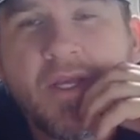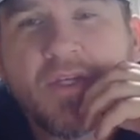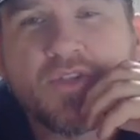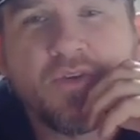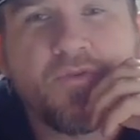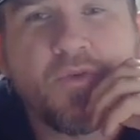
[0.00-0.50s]

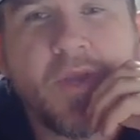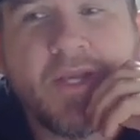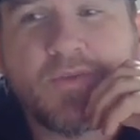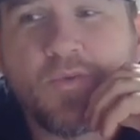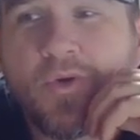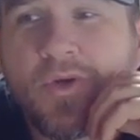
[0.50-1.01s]
So if you
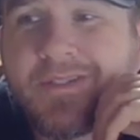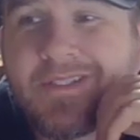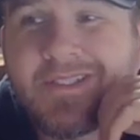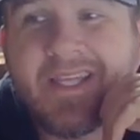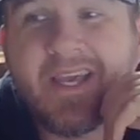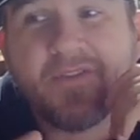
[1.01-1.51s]
guys would,
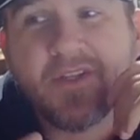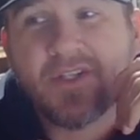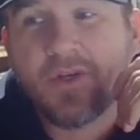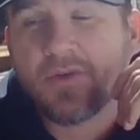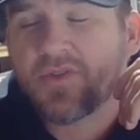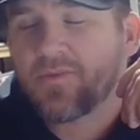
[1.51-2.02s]
definitely
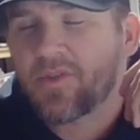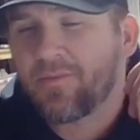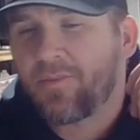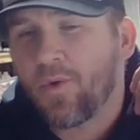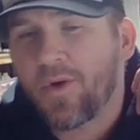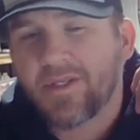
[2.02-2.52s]
show some
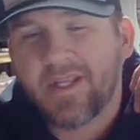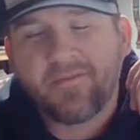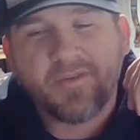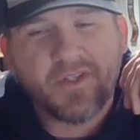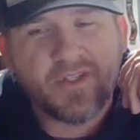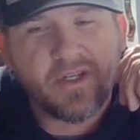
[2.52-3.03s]
support.
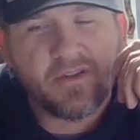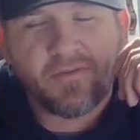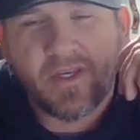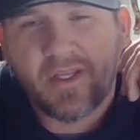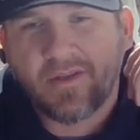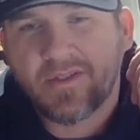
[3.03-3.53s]
Definitely share the
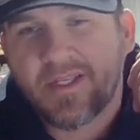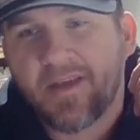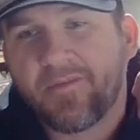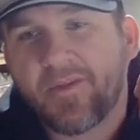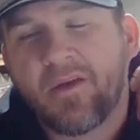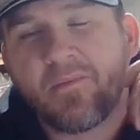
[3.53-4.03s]
videos.
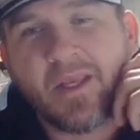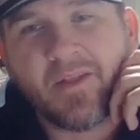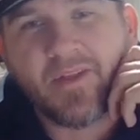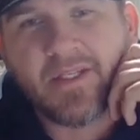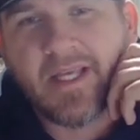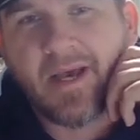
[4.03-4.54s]
Definitely help me get
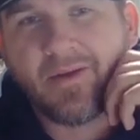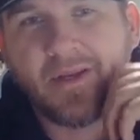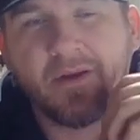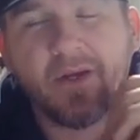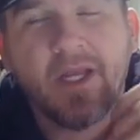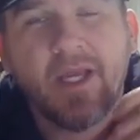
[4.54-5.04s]
this out
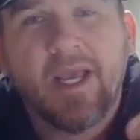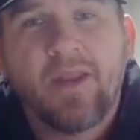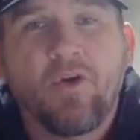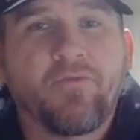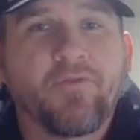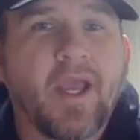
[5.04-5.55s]
here. And
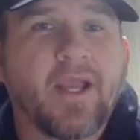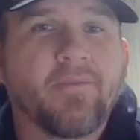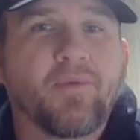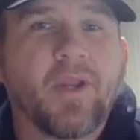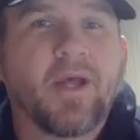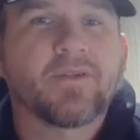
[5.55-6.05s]
hopefully I can
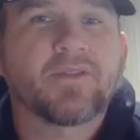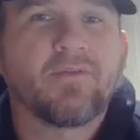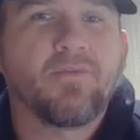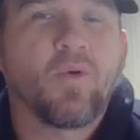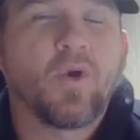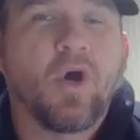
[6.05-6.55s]
put out some
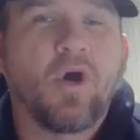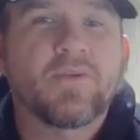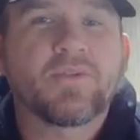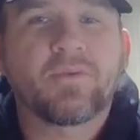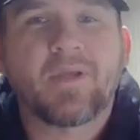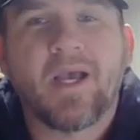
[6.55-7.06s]
more
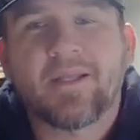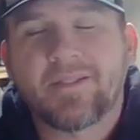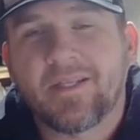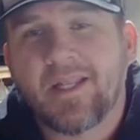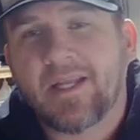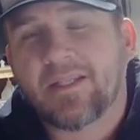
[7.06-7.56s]
awesome
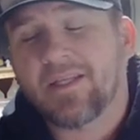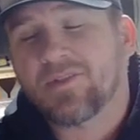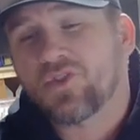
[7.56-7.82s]
content like this.